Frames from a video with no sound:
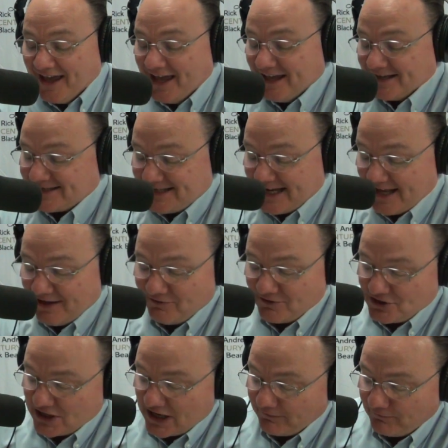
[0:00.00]
Steve and
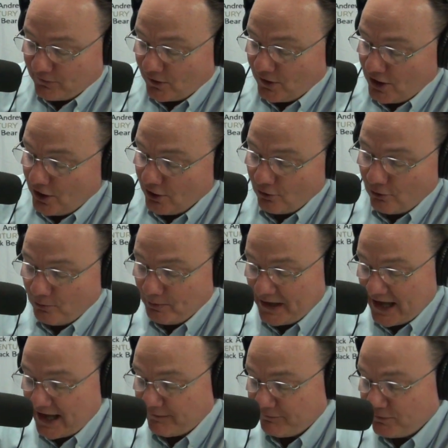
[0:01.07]
Jeff are here on
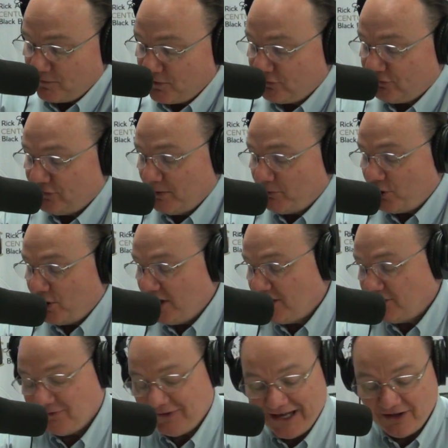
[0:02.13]
behalf of the Summer Heat of
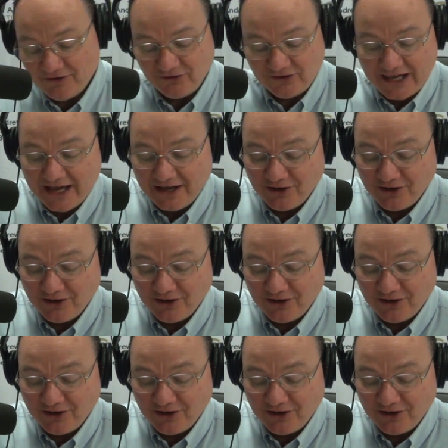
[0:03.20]
Towns County.